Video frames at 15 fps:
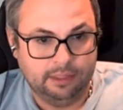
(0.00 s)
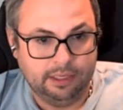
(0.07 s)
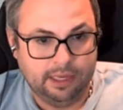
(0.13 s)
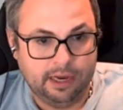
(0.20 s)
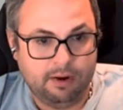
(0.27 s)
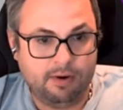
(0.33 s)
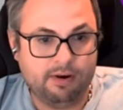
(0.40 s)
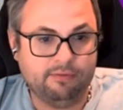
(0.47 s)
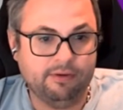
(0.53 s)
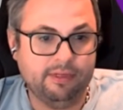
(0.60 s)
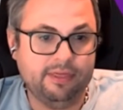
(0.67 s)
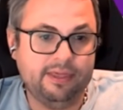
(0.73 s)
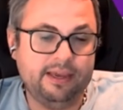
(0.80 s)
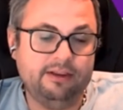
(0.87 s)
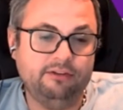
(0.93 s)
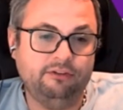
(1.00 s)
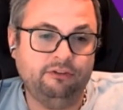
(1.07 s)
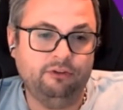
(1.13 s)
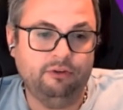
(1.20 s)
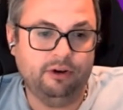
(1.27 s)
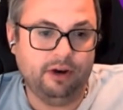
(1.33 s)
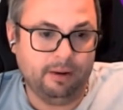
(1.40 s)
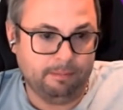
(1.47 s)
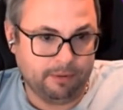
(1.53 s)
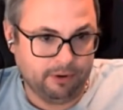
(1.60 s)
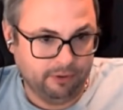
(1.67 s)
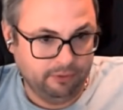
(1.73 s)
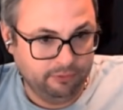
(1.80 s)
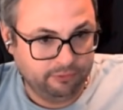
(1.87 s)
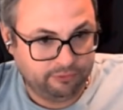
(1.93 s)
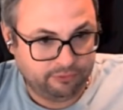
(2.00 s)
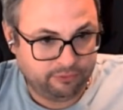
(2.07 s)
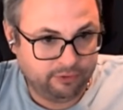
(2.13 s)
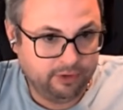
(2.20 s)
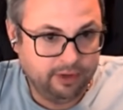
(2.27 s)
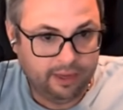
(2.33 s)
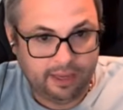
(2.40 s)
However, these two numbers